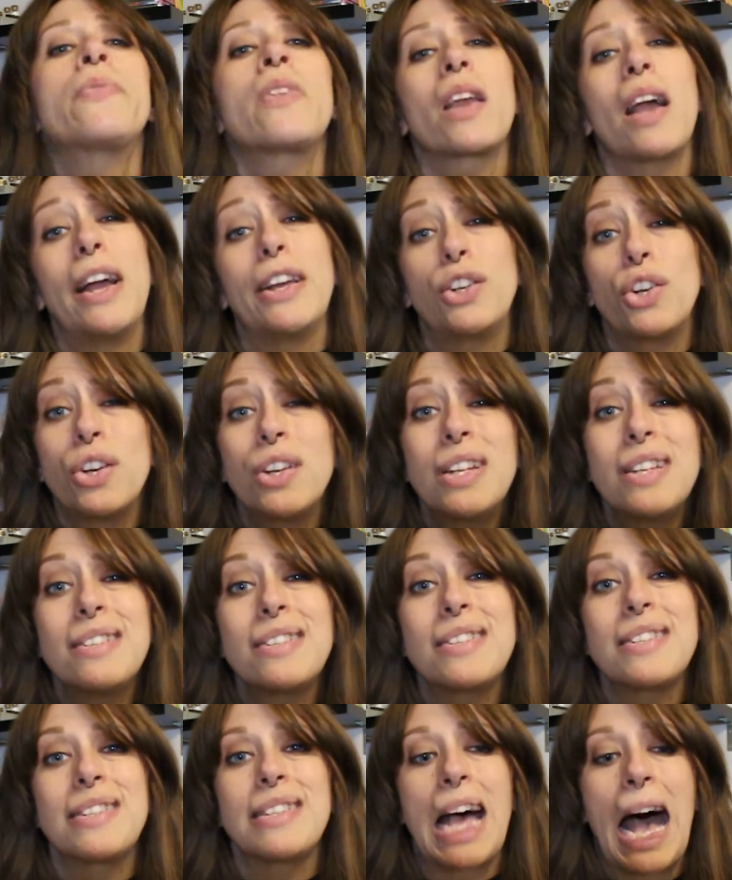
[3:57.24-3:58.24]
I couldn't
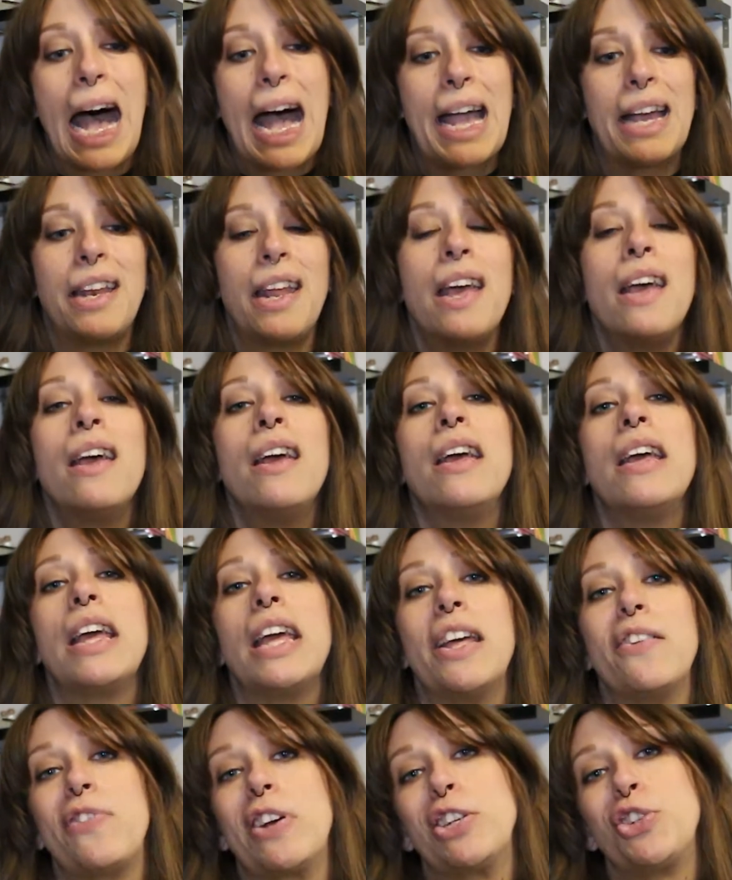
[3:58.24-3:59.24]
decide
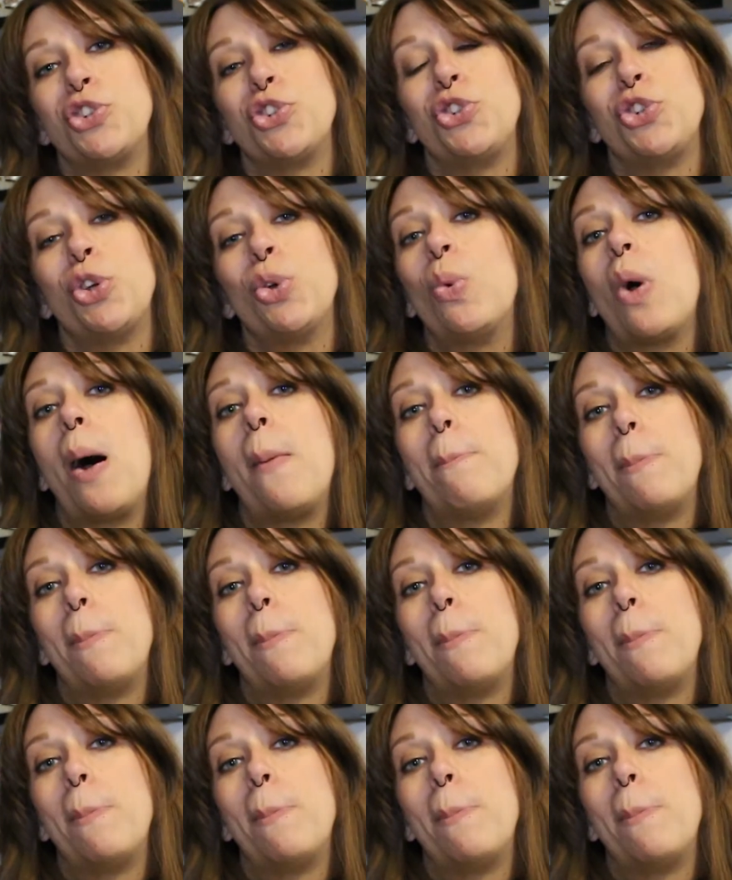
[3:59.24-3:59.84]
if I should do a